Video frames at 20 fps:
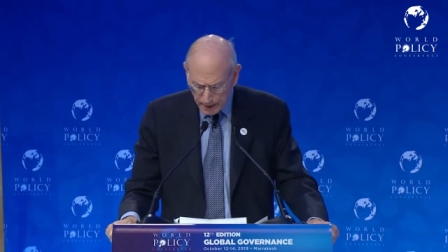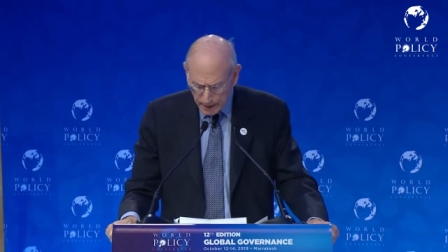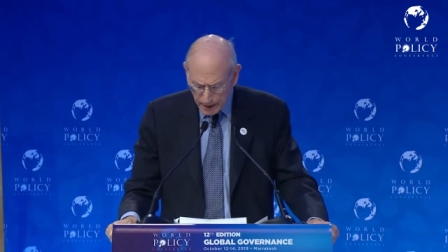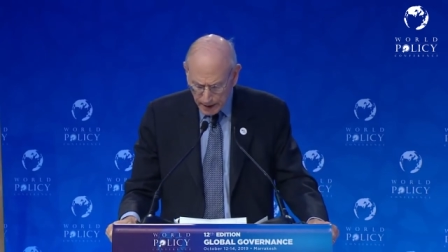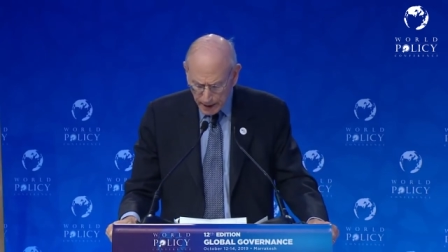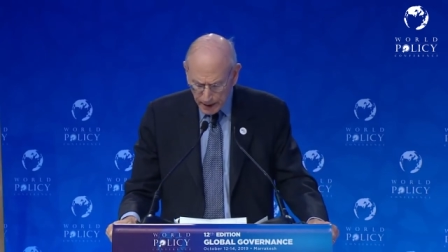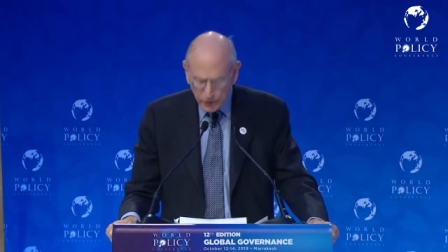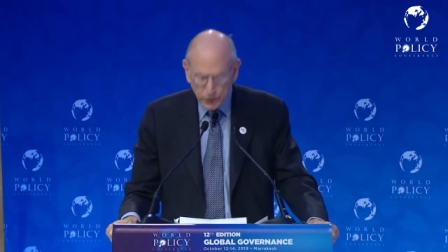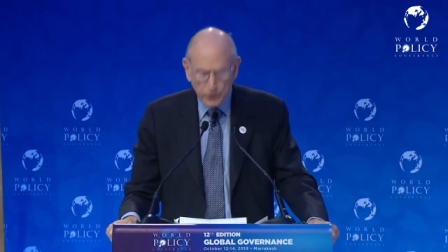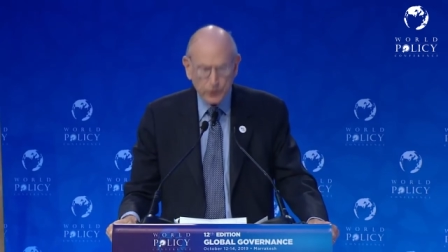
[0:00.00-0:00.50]

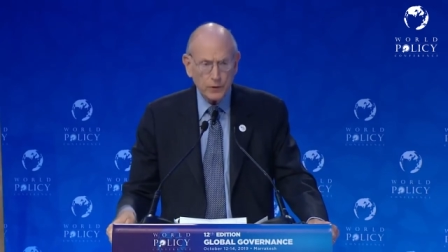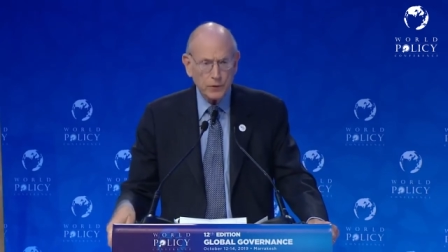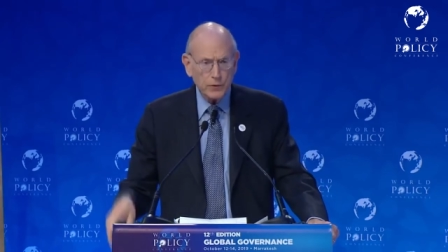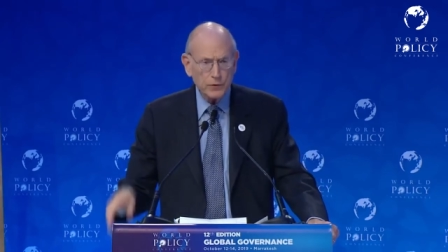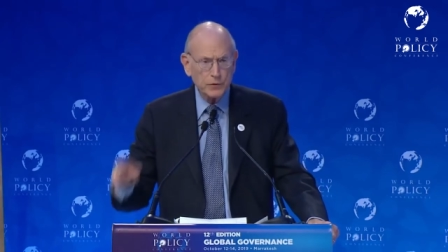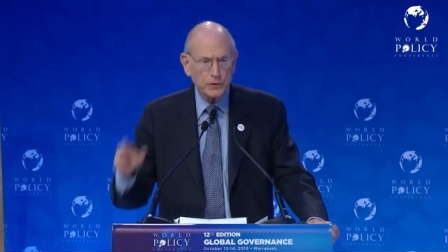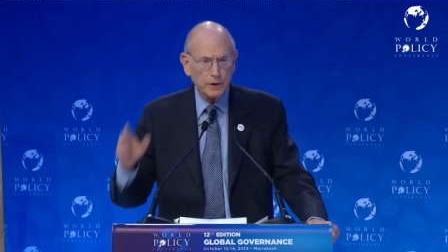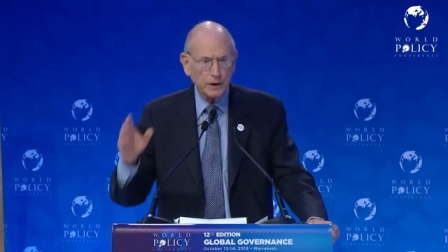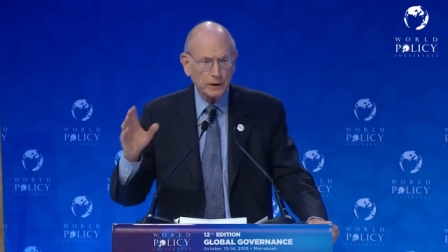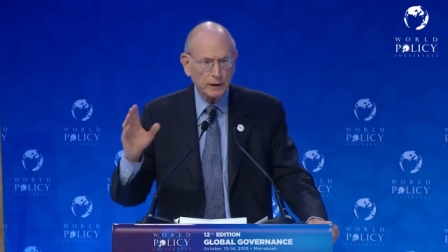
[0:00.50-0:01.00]
and
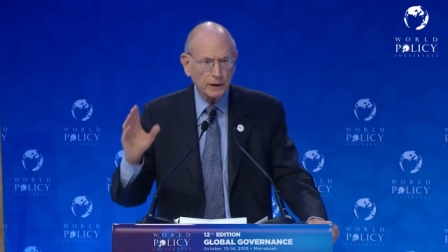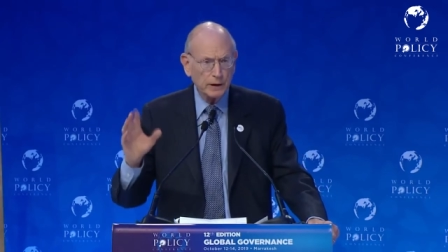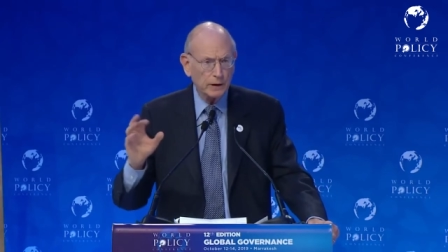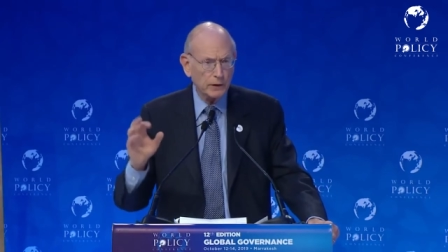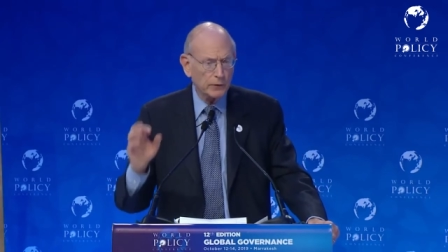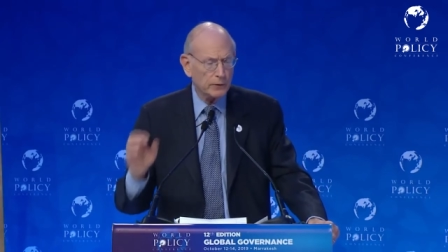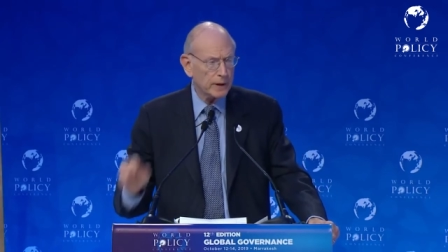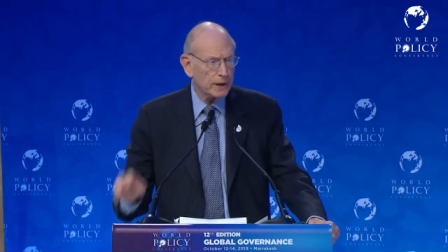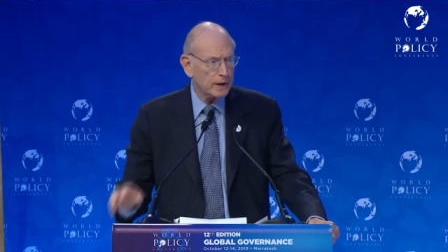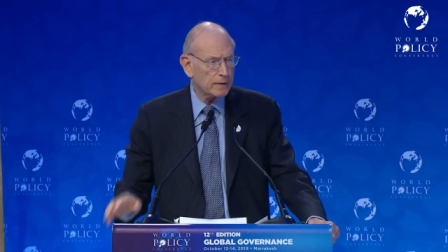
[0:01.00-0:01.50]
used little
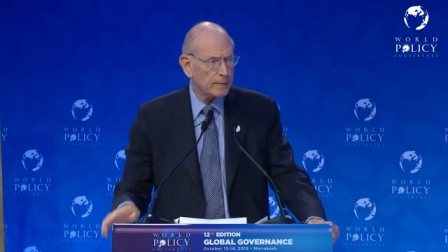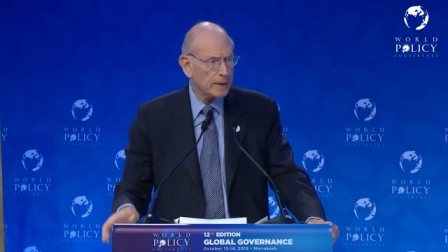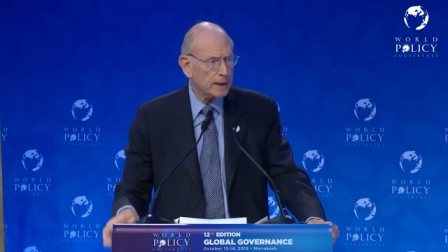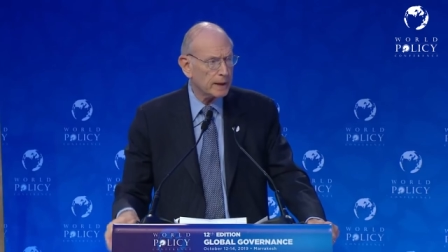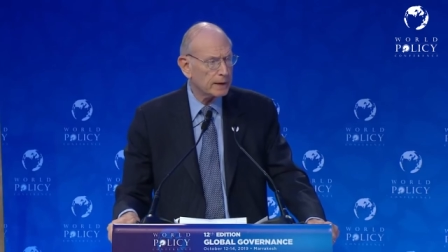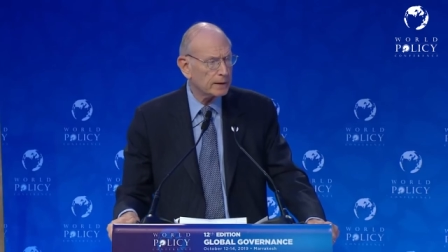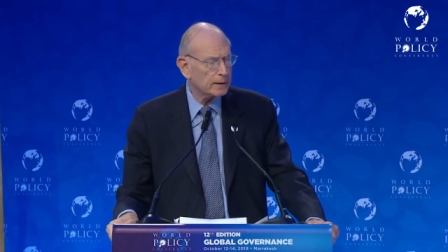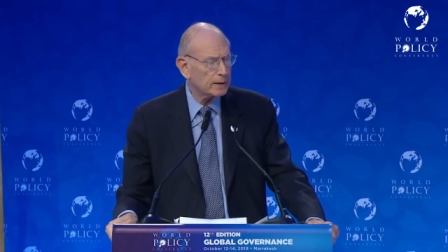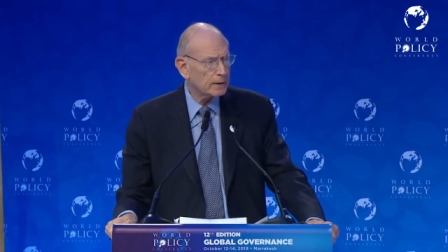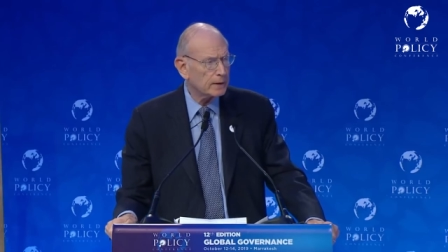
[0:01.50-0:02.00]
green men